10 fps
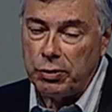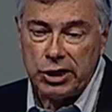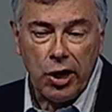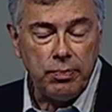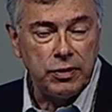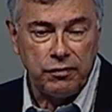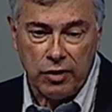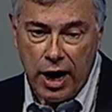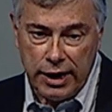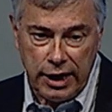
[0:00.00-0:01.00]
which help to
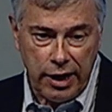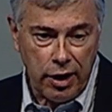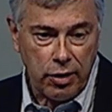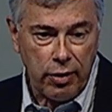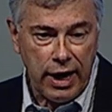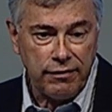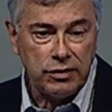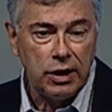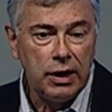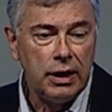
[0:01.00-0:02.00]
fly the
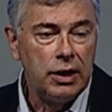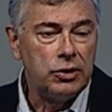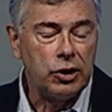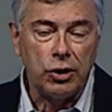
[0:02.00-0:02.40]
aircraft, to